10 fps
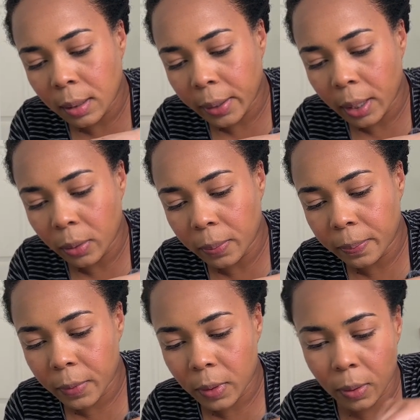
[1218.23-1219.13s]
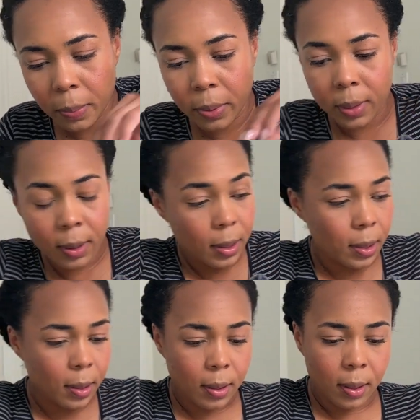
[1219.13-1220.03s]
There we go. So put
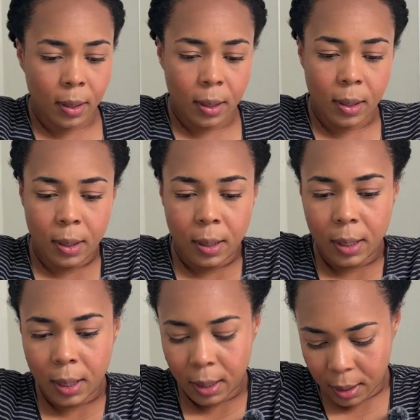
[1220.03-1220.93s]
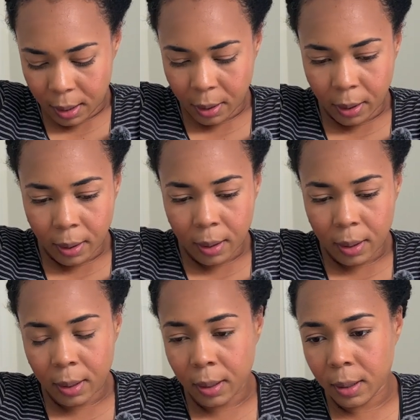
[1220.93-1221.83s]
this in here.